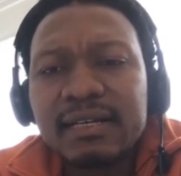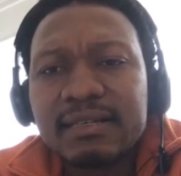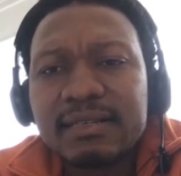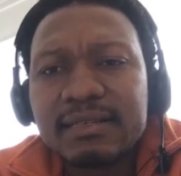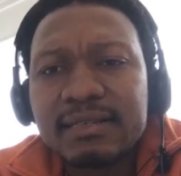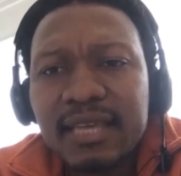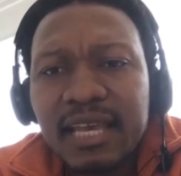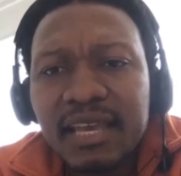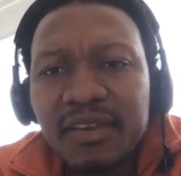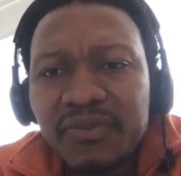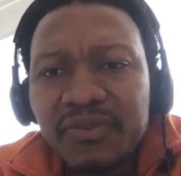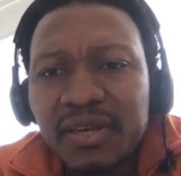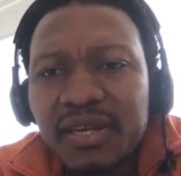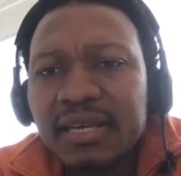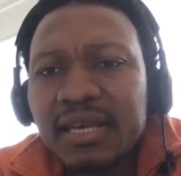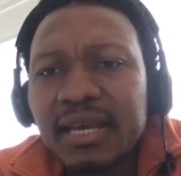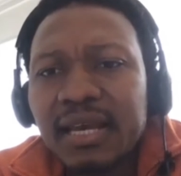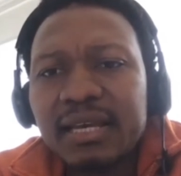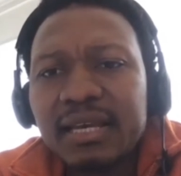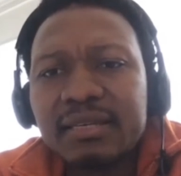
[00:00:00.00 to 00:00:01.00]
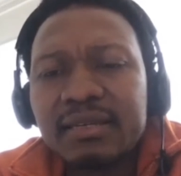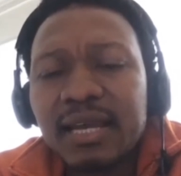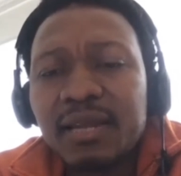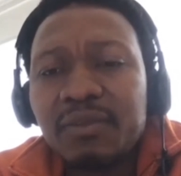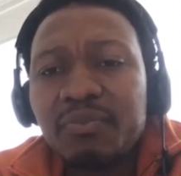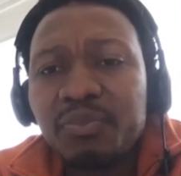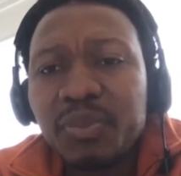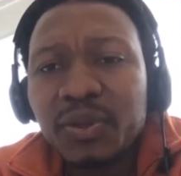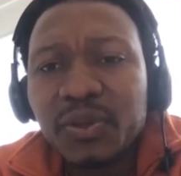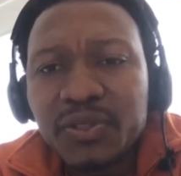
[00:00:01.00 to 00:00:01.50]
saving
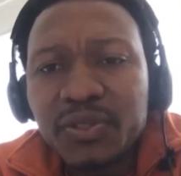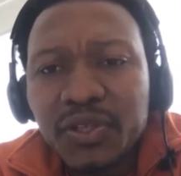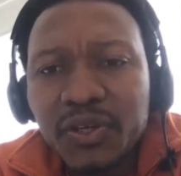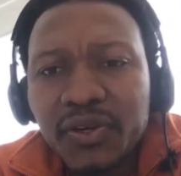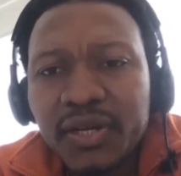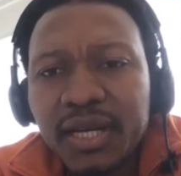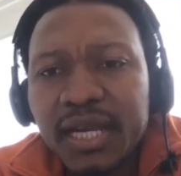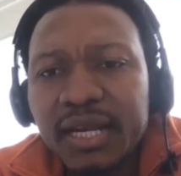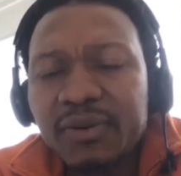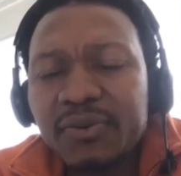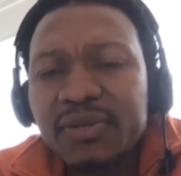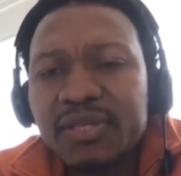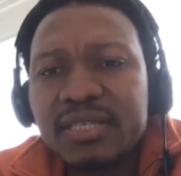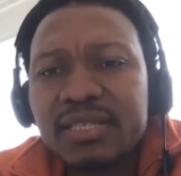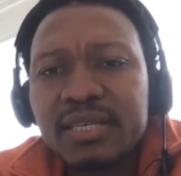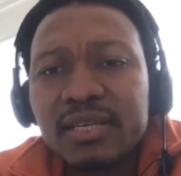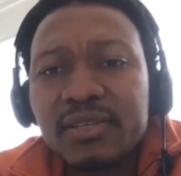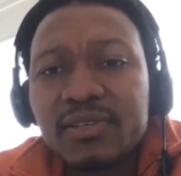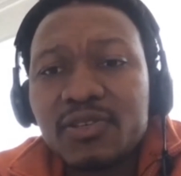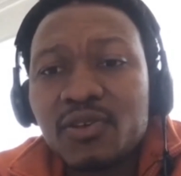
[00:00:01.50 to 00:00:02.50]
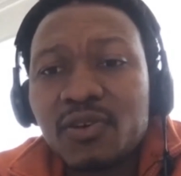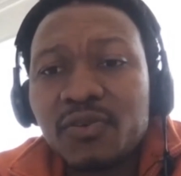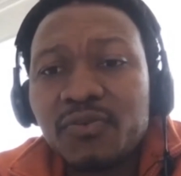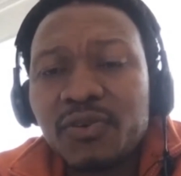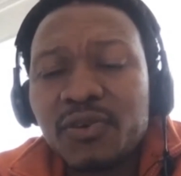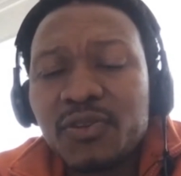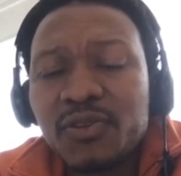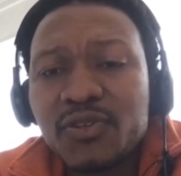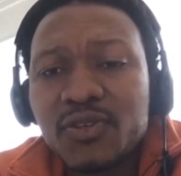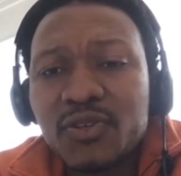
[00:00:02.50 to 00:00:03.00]
and building on equity and so
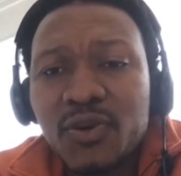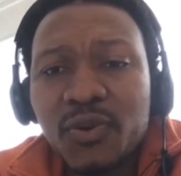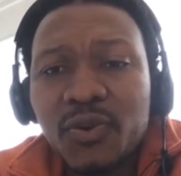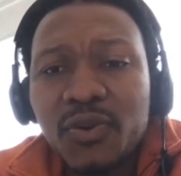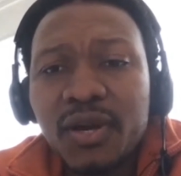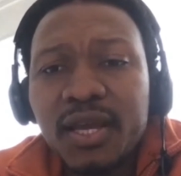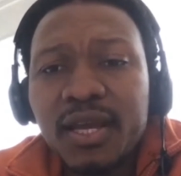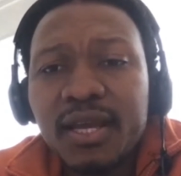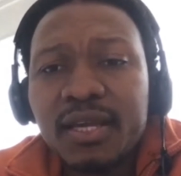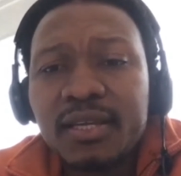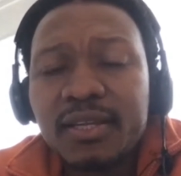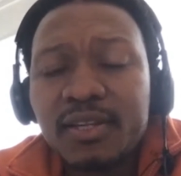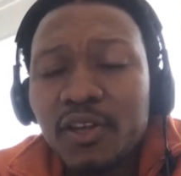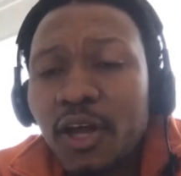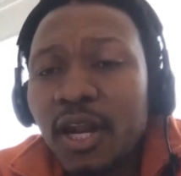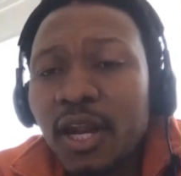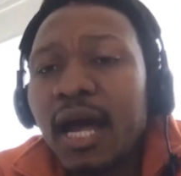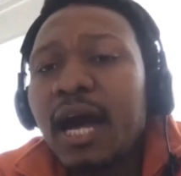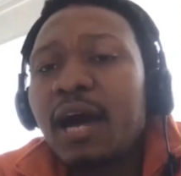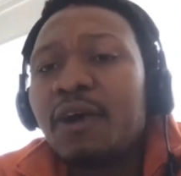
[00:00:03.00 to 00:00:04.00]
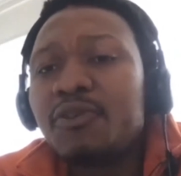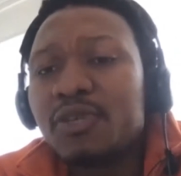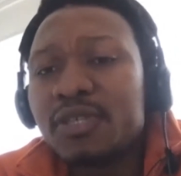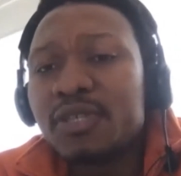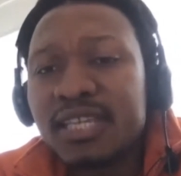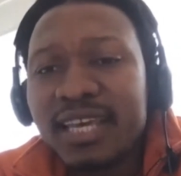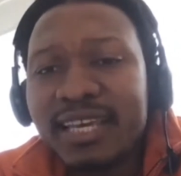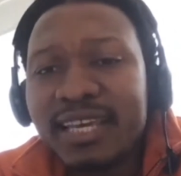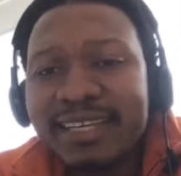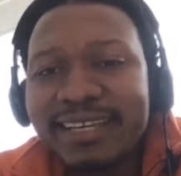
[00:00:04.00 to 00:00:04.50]
forth. So not how you
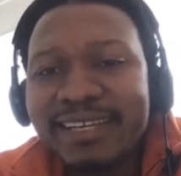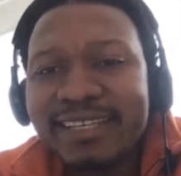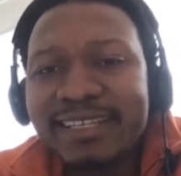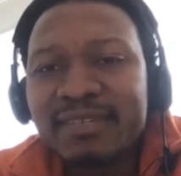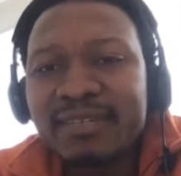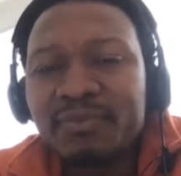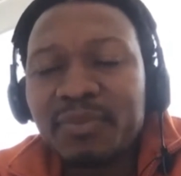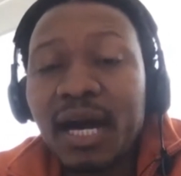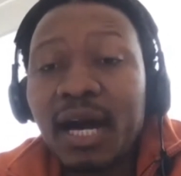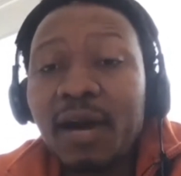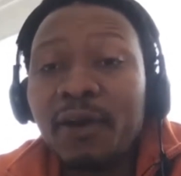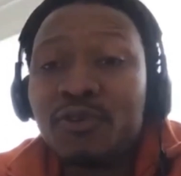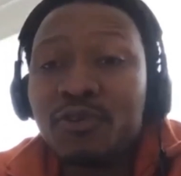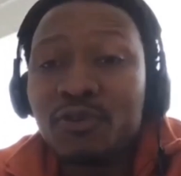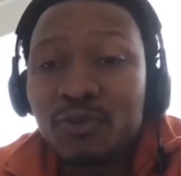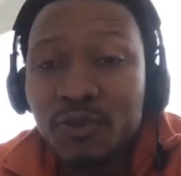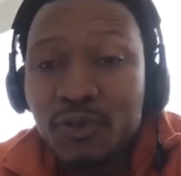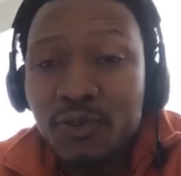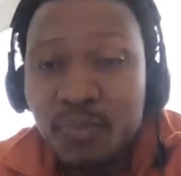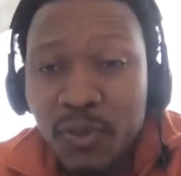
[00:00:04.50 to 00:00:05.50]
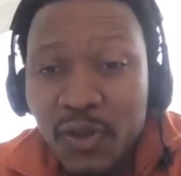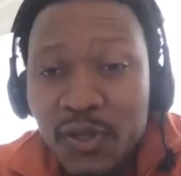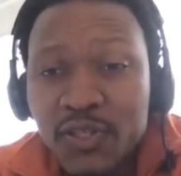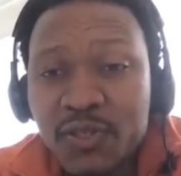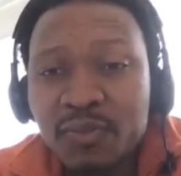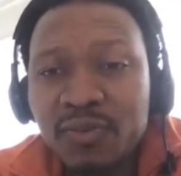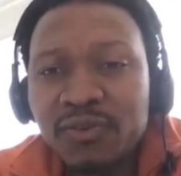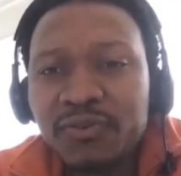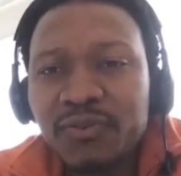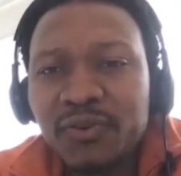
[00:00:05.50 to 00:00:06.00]
take it, but how you're
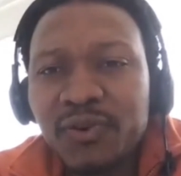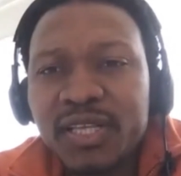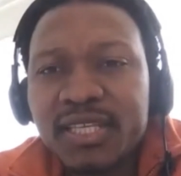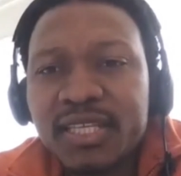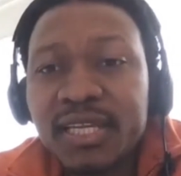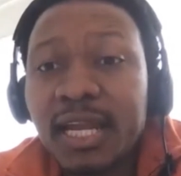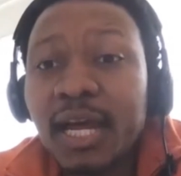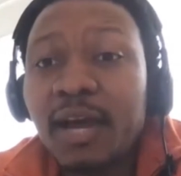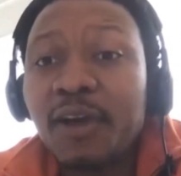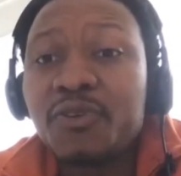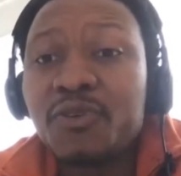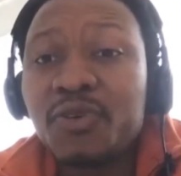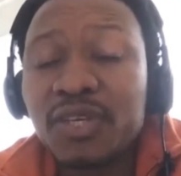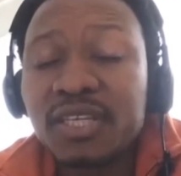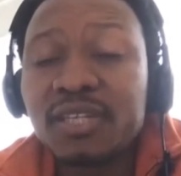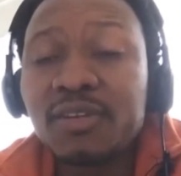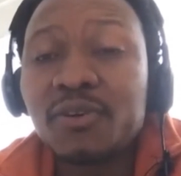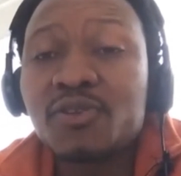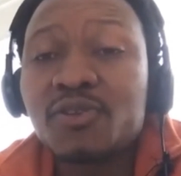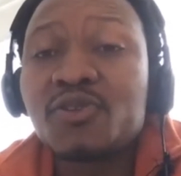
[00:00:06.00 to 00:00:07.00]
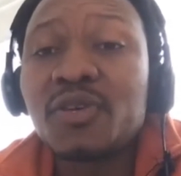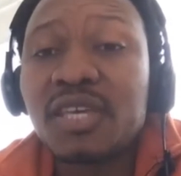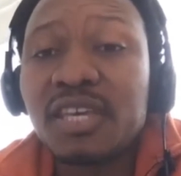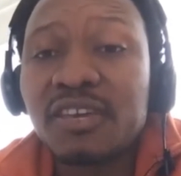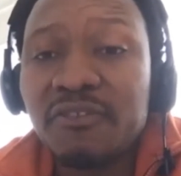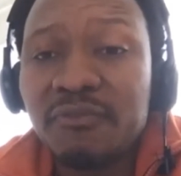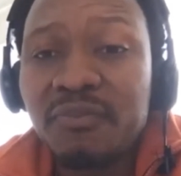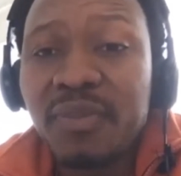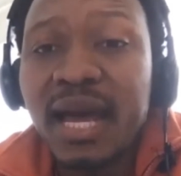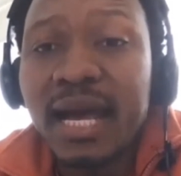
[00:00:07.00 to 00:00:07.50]
responsible for it and how you can also
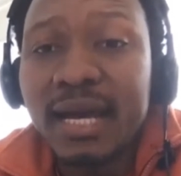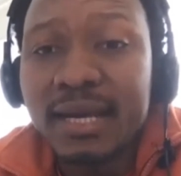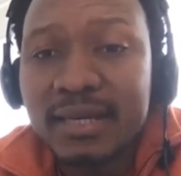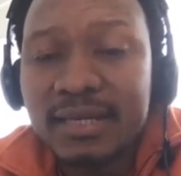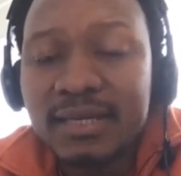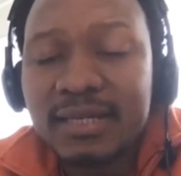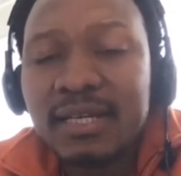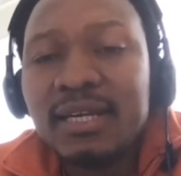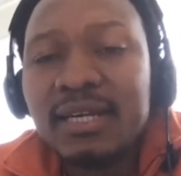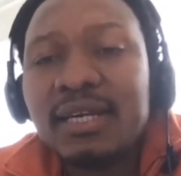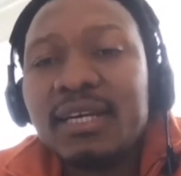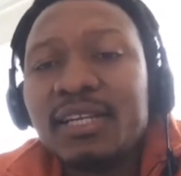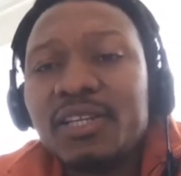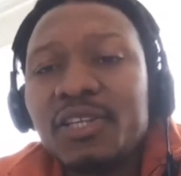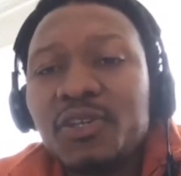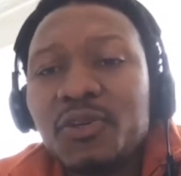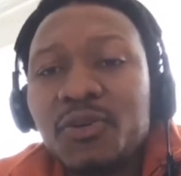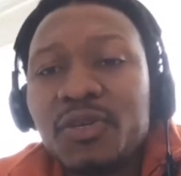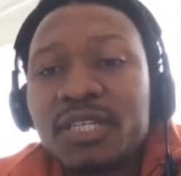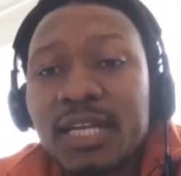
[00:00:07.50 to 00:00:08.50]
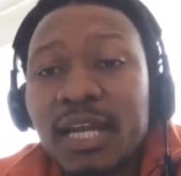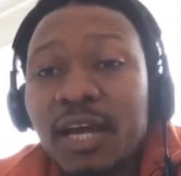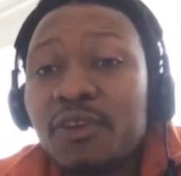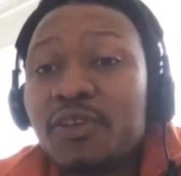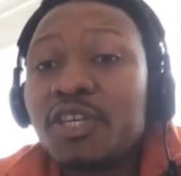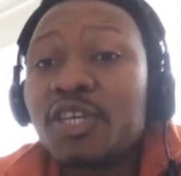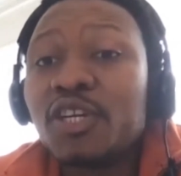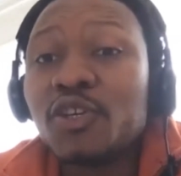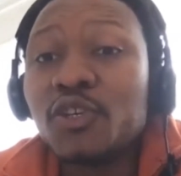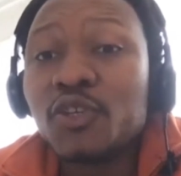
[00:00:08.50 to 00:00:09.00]
give back through it and how
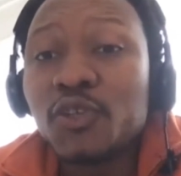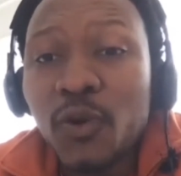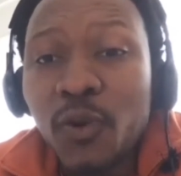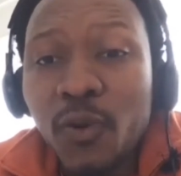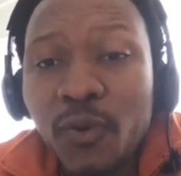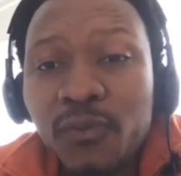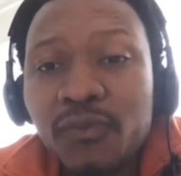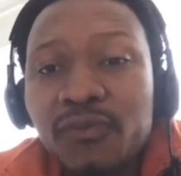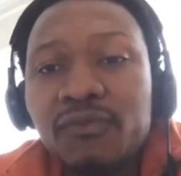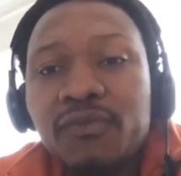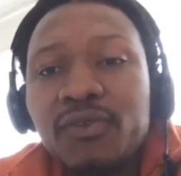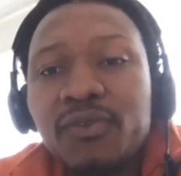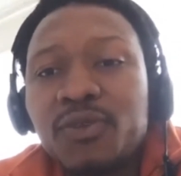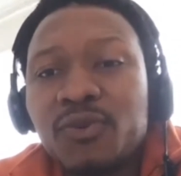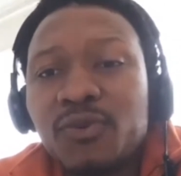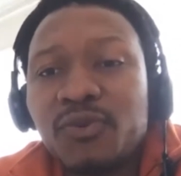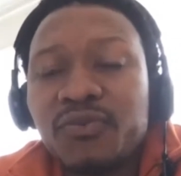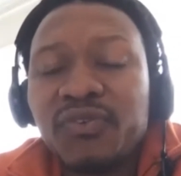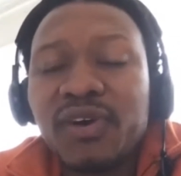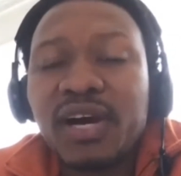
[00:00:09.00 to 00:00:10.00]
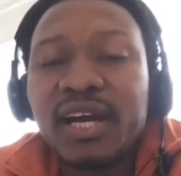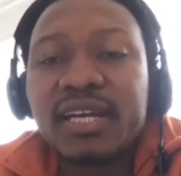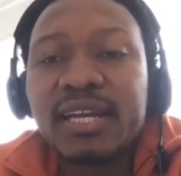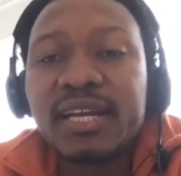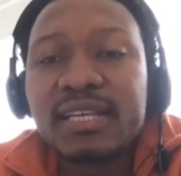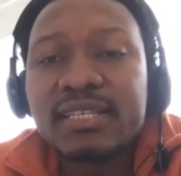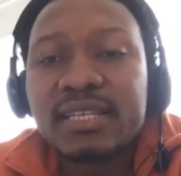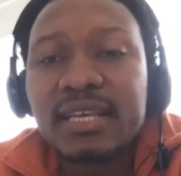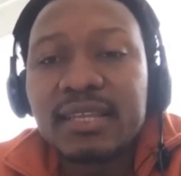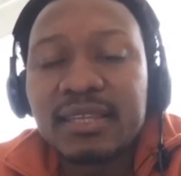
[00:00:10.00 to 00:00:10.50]
you can grow through
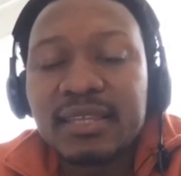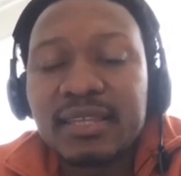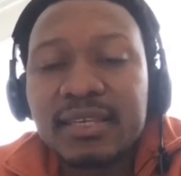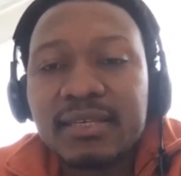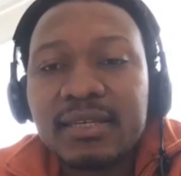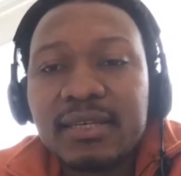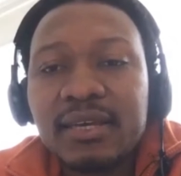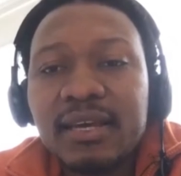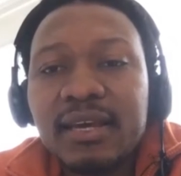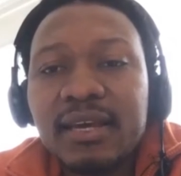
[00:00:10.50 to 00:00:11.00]
Finance. I think